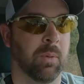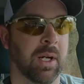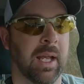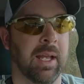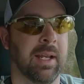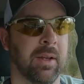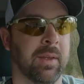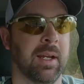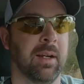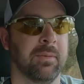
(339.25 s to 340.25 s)
So we're gonna head
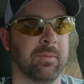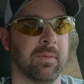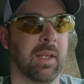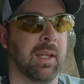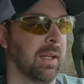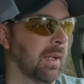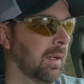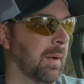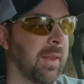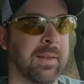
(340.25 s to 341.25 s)
down there, and
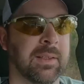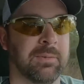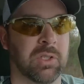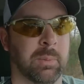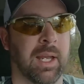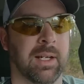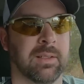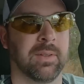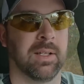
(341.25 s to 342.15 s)
I think the fish will be active